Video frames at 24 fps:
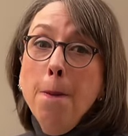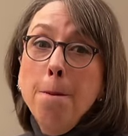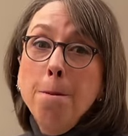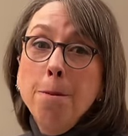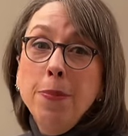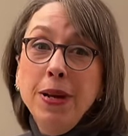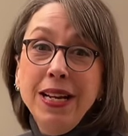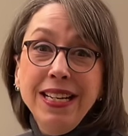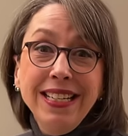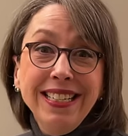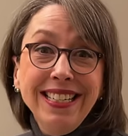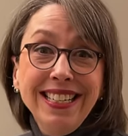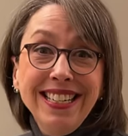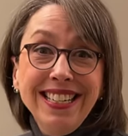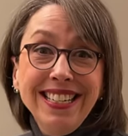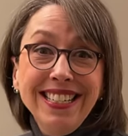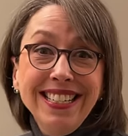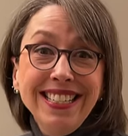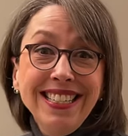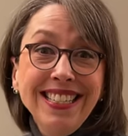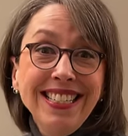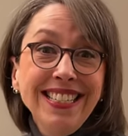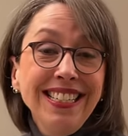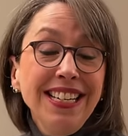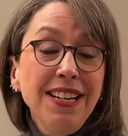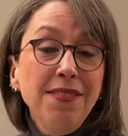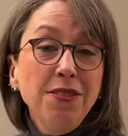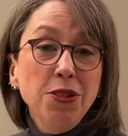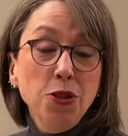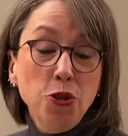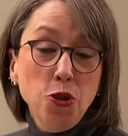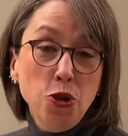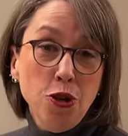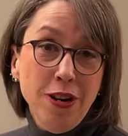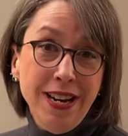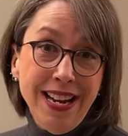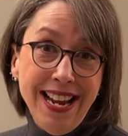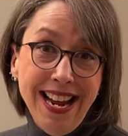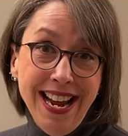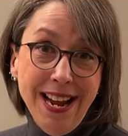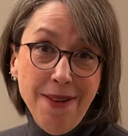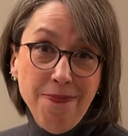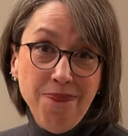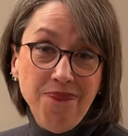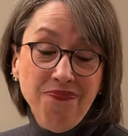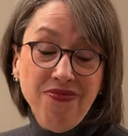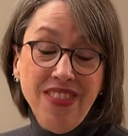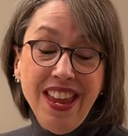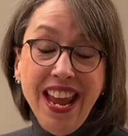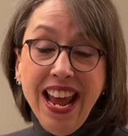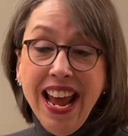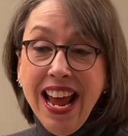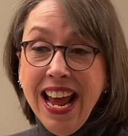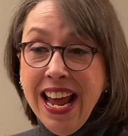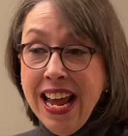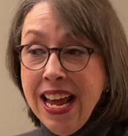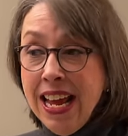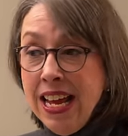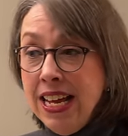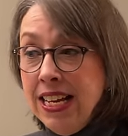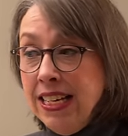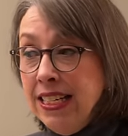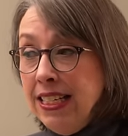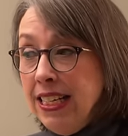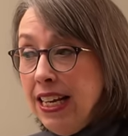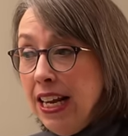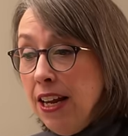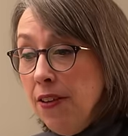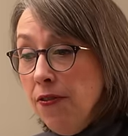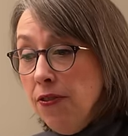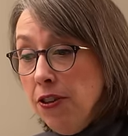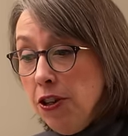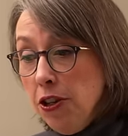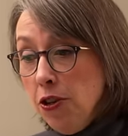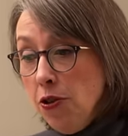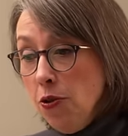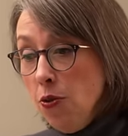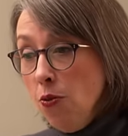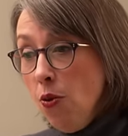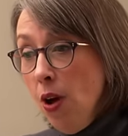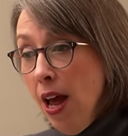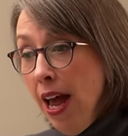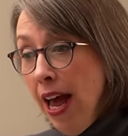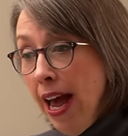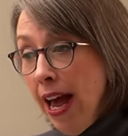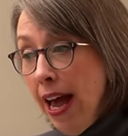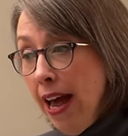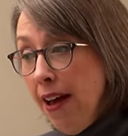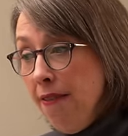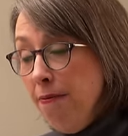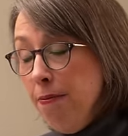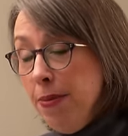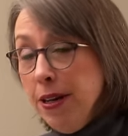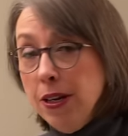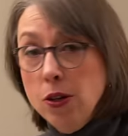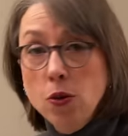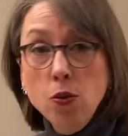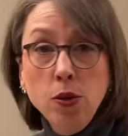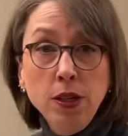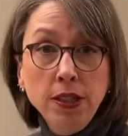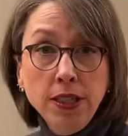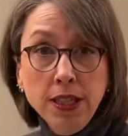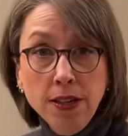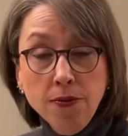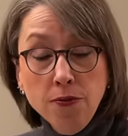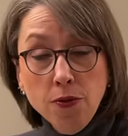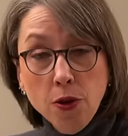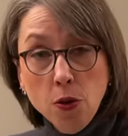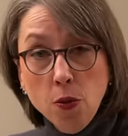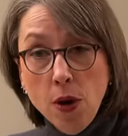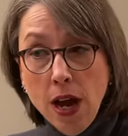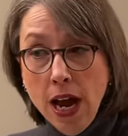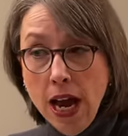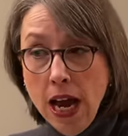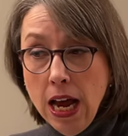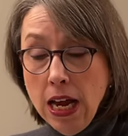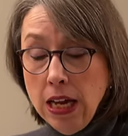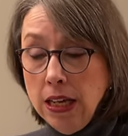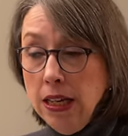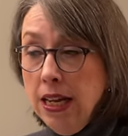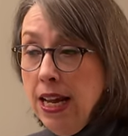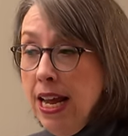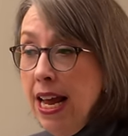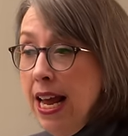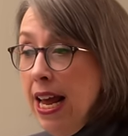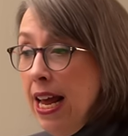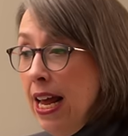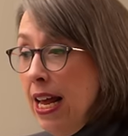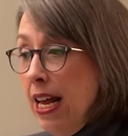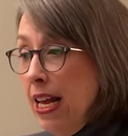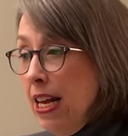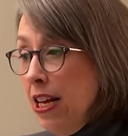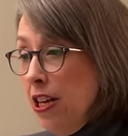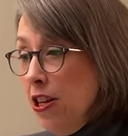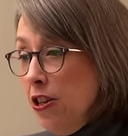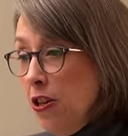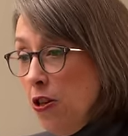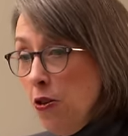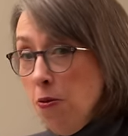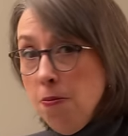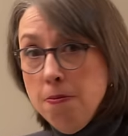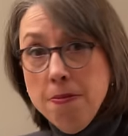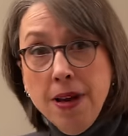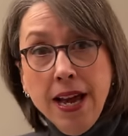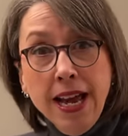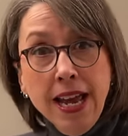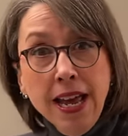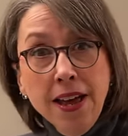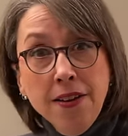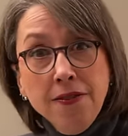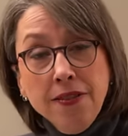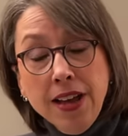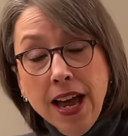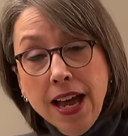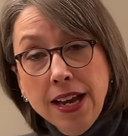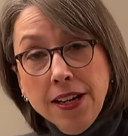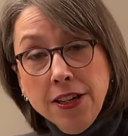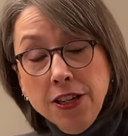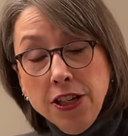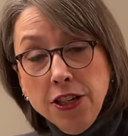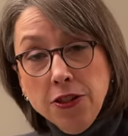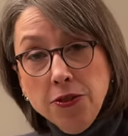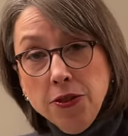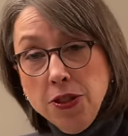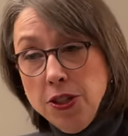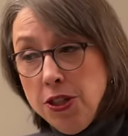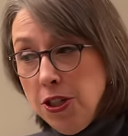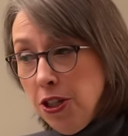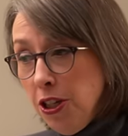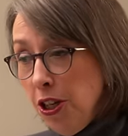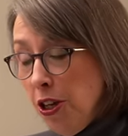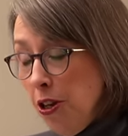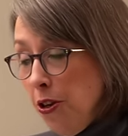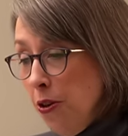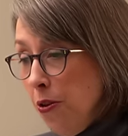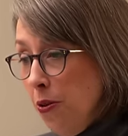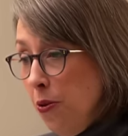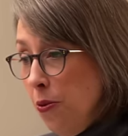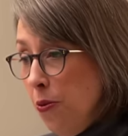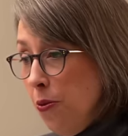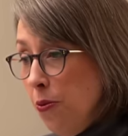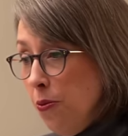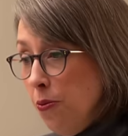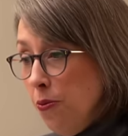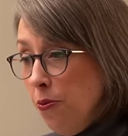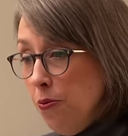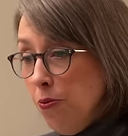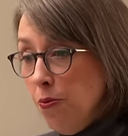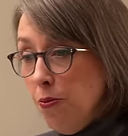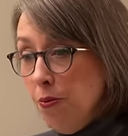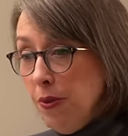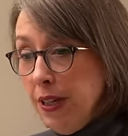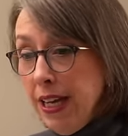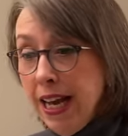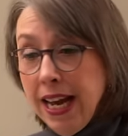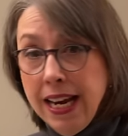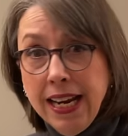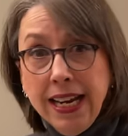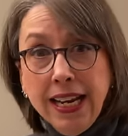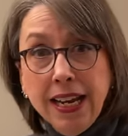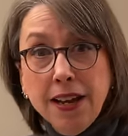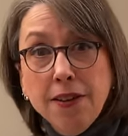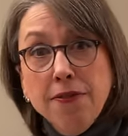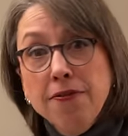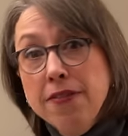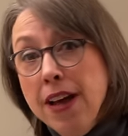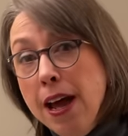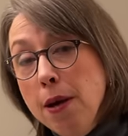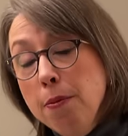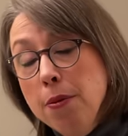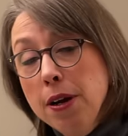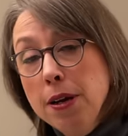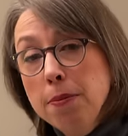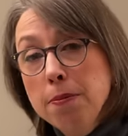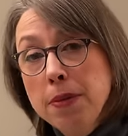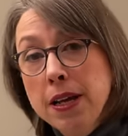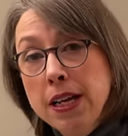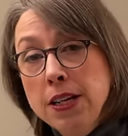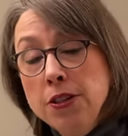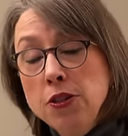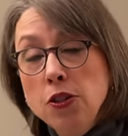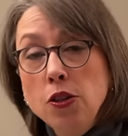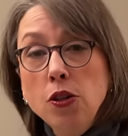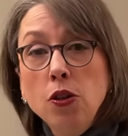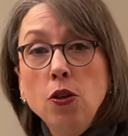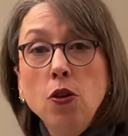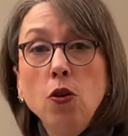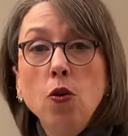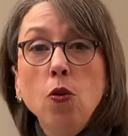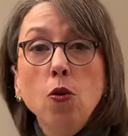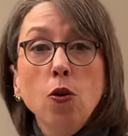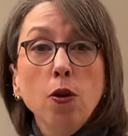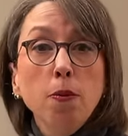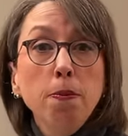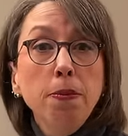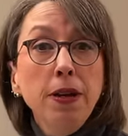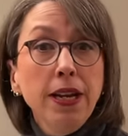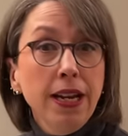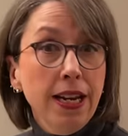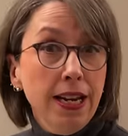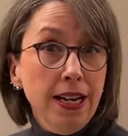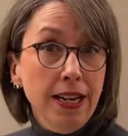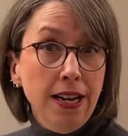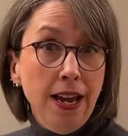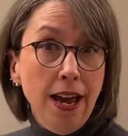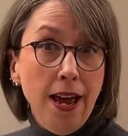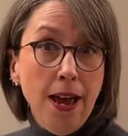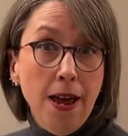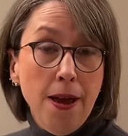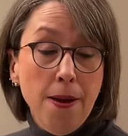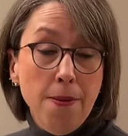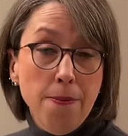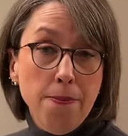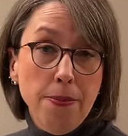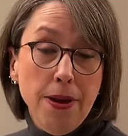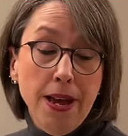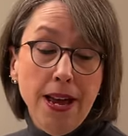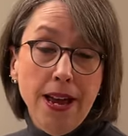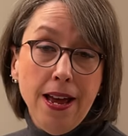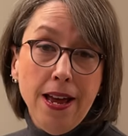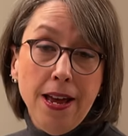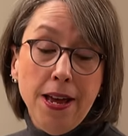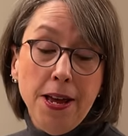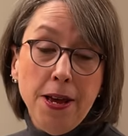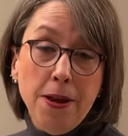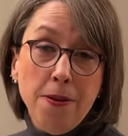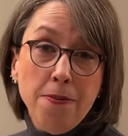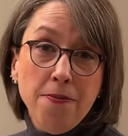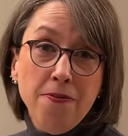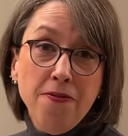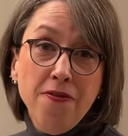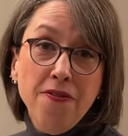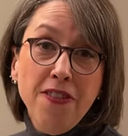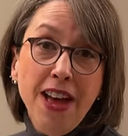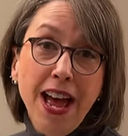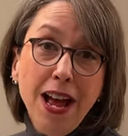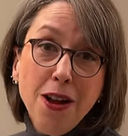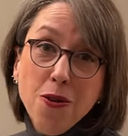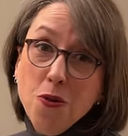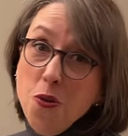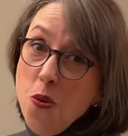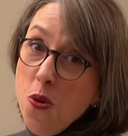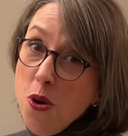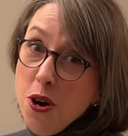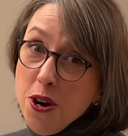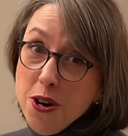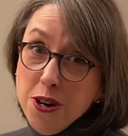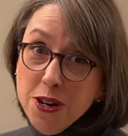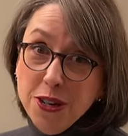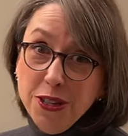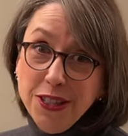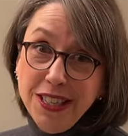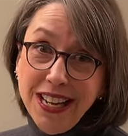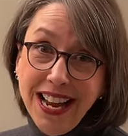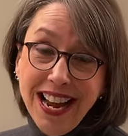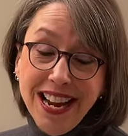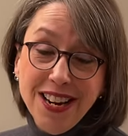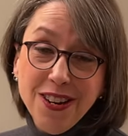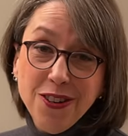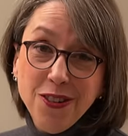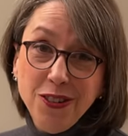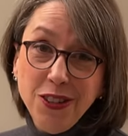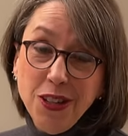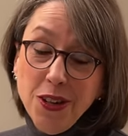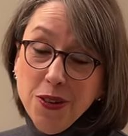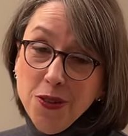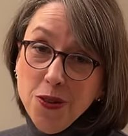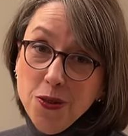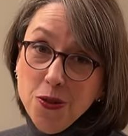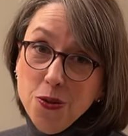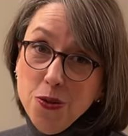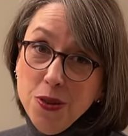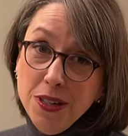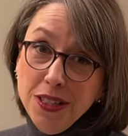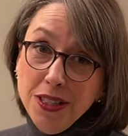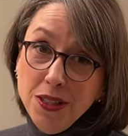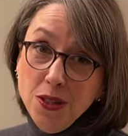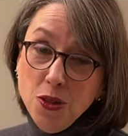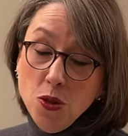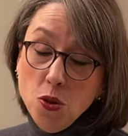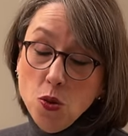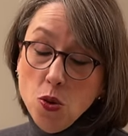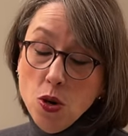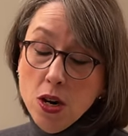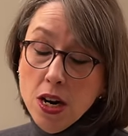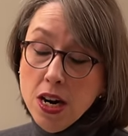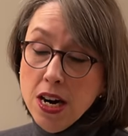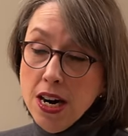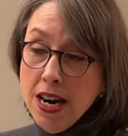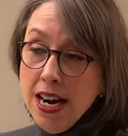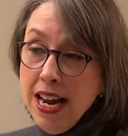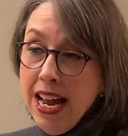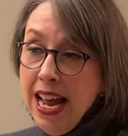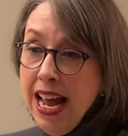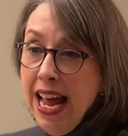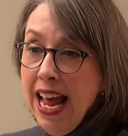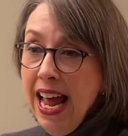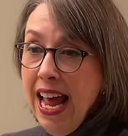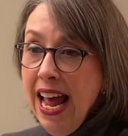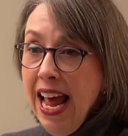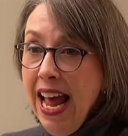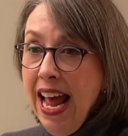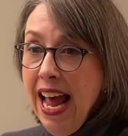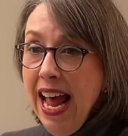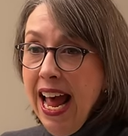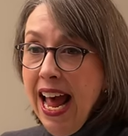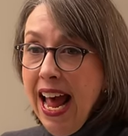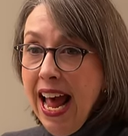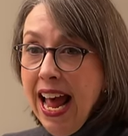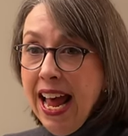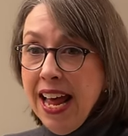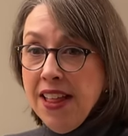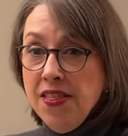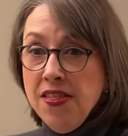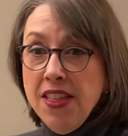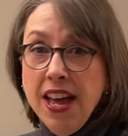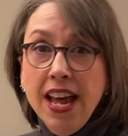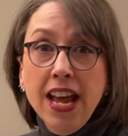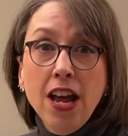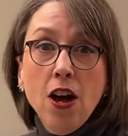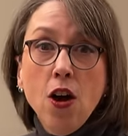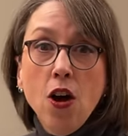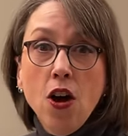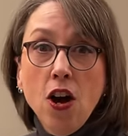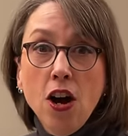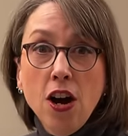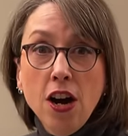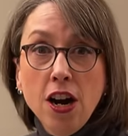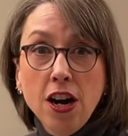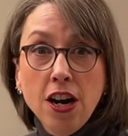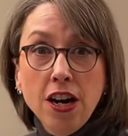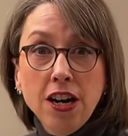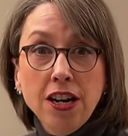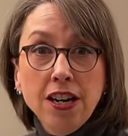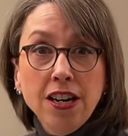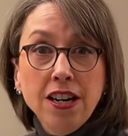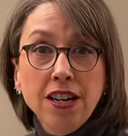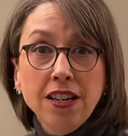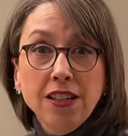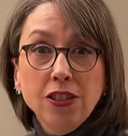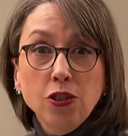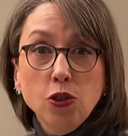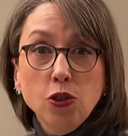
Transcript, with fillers: But sleeves are tricky. And if you have been quilting for a while, you may have gotten used to getting a fabric bundle or picking up fat quarters at your local quilt store, and they are